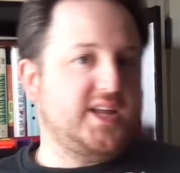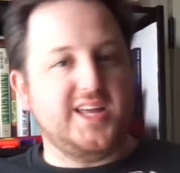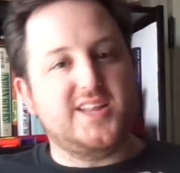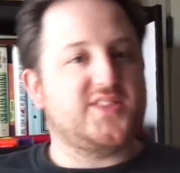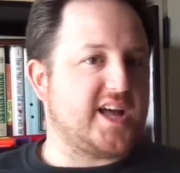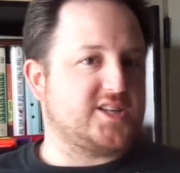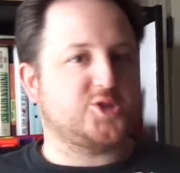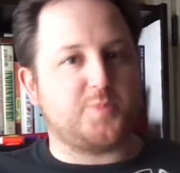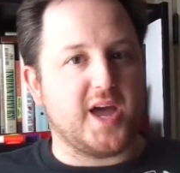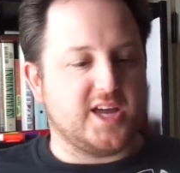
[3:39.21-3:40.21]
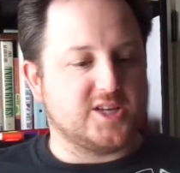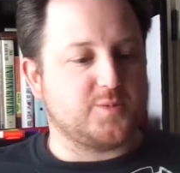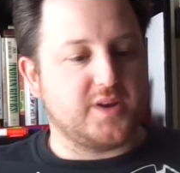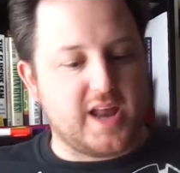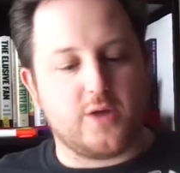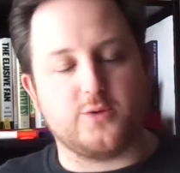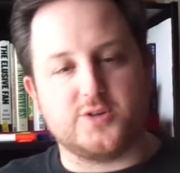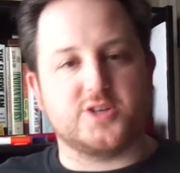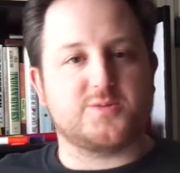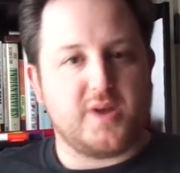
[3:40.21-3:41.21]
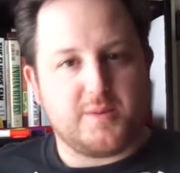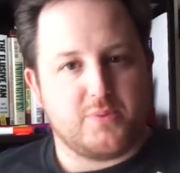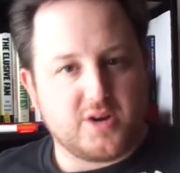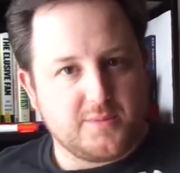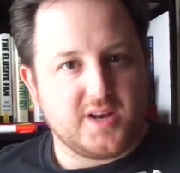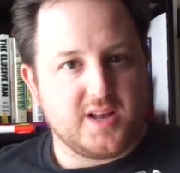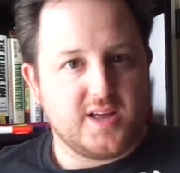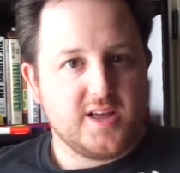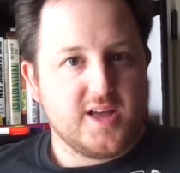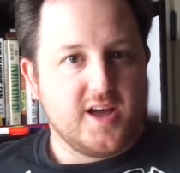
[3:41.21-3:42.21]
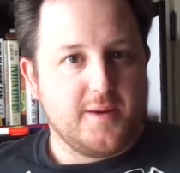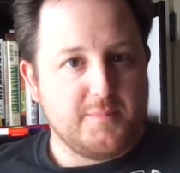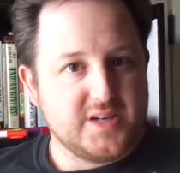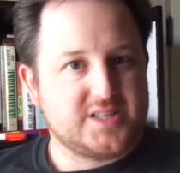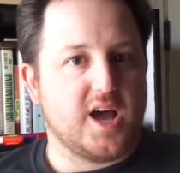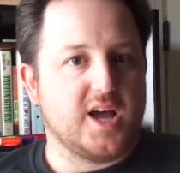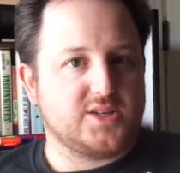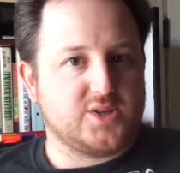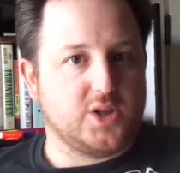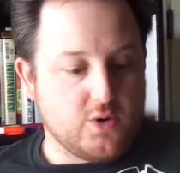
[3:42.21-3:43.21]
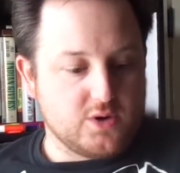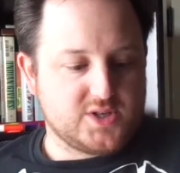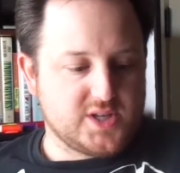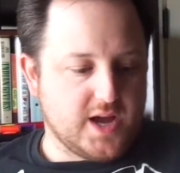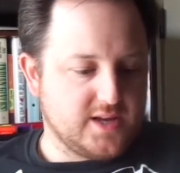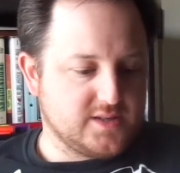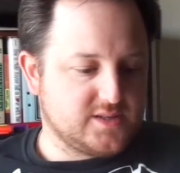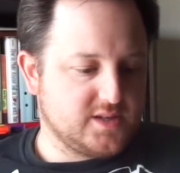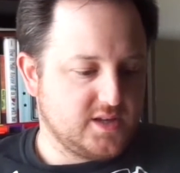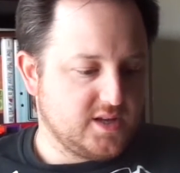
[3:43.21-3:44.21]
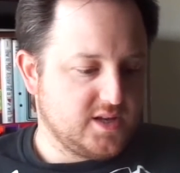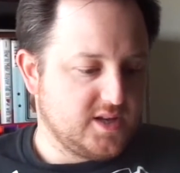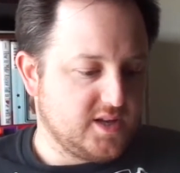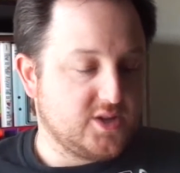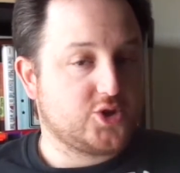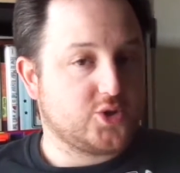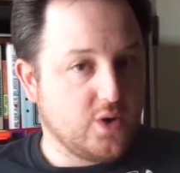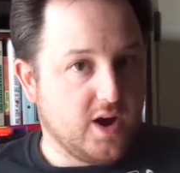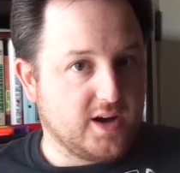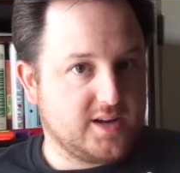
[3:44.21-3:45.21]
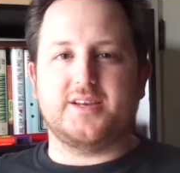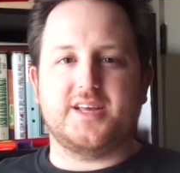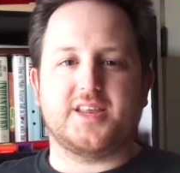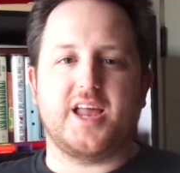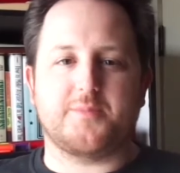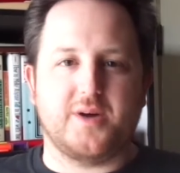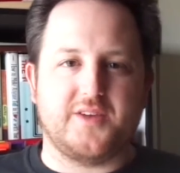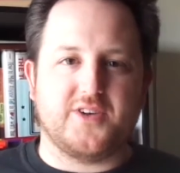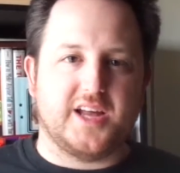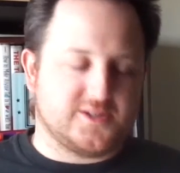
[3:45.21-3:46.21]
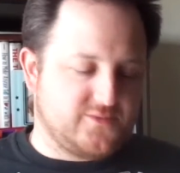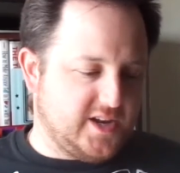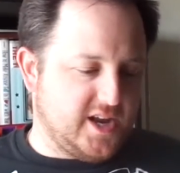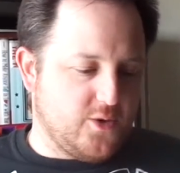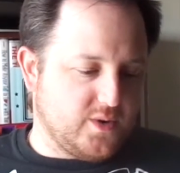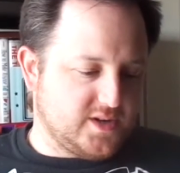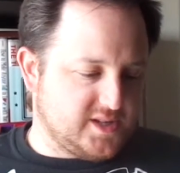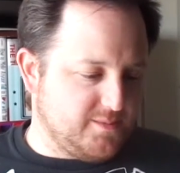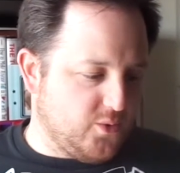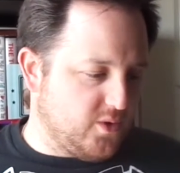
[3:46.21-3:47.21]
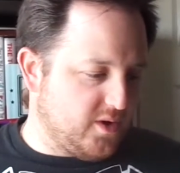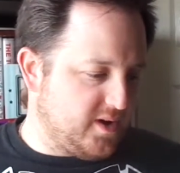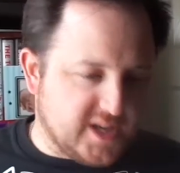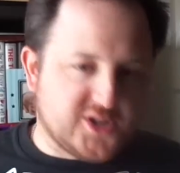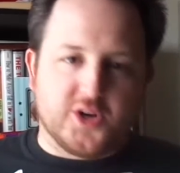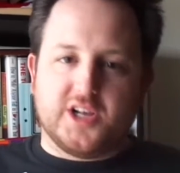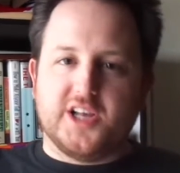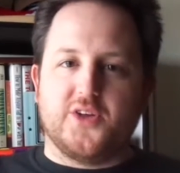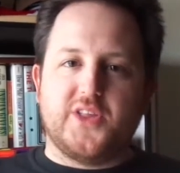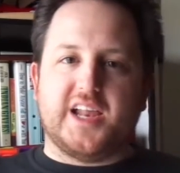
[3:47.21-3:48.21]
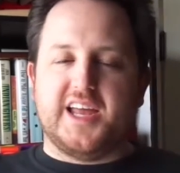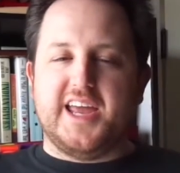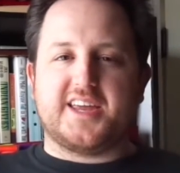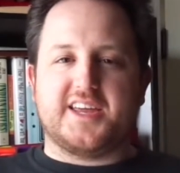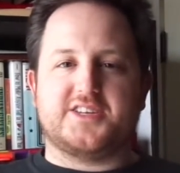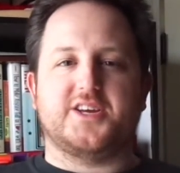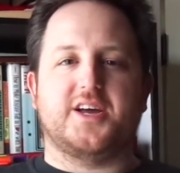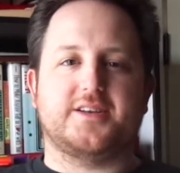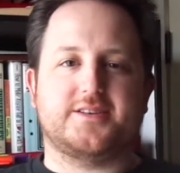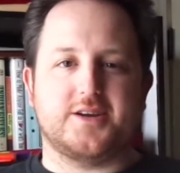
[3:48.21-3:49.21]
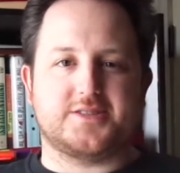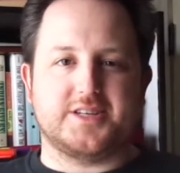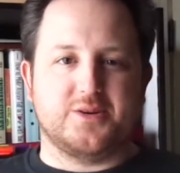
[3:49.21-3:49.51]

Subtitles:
in that space, but now they're just putting them in a mid-size to large-size truck. Hit the like button if you like this video and want to see more. Make sure to click on that link and get you a tuxedo